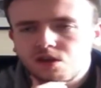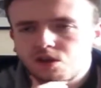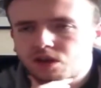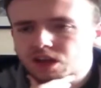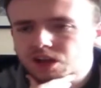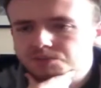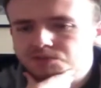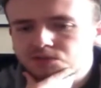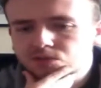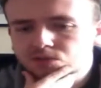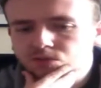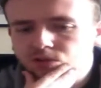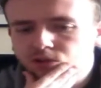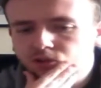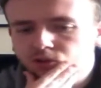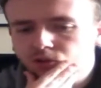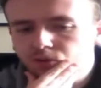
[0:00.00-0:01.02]

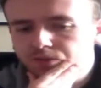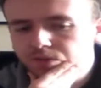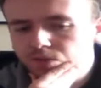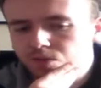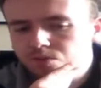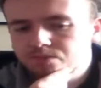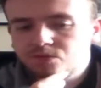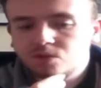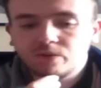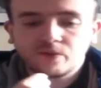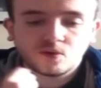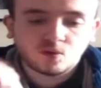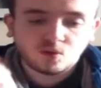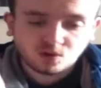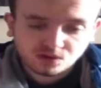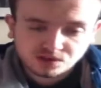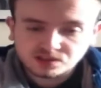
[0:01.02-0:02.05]
absolutely awful. Of
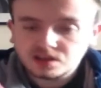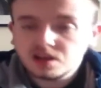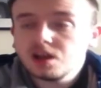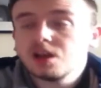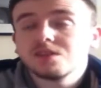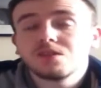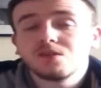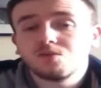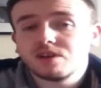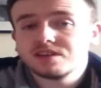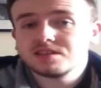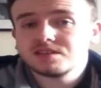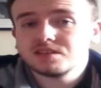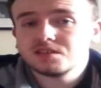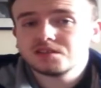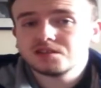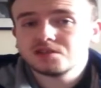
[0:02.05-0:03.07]
course, the rest
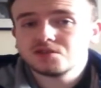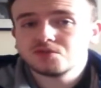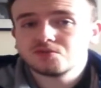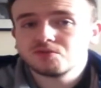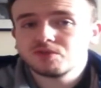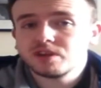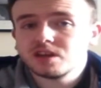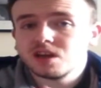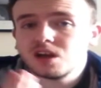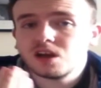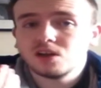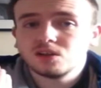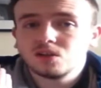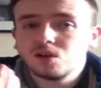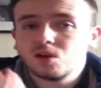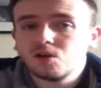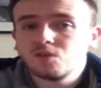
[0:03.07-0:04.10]
is history. A
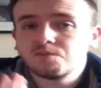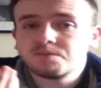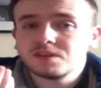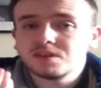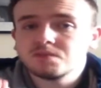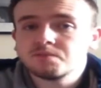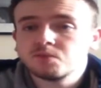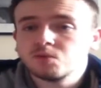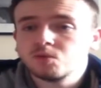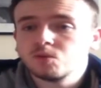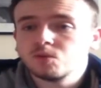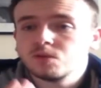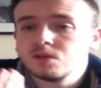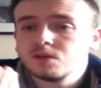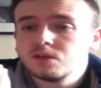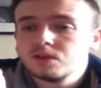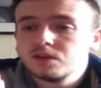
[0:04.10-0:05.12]
lot of people
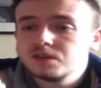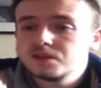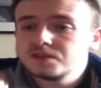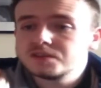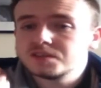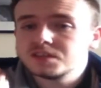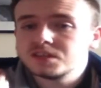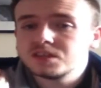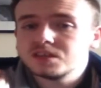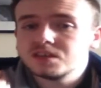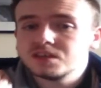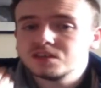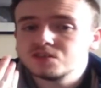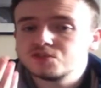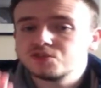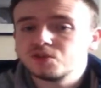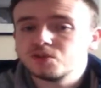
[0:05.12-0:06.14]
see
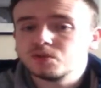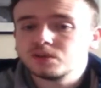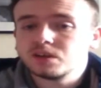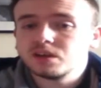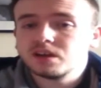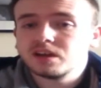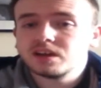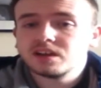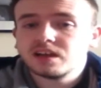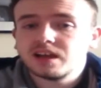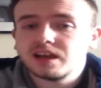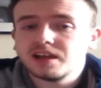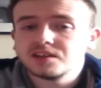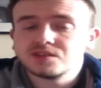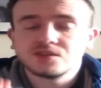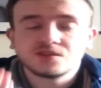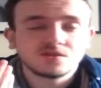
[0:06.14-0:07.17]
his Joker
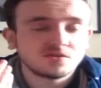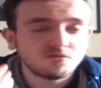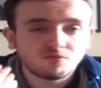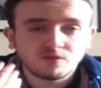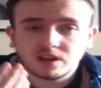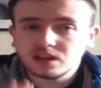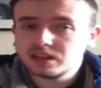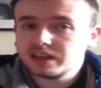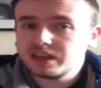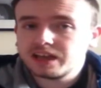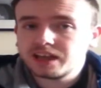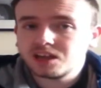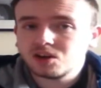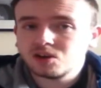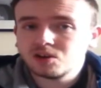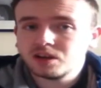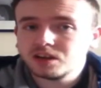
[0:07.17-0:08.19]
as really
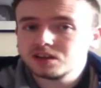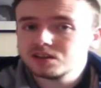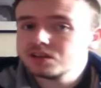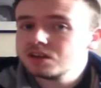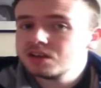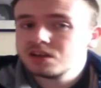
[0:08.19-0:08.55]
iconic.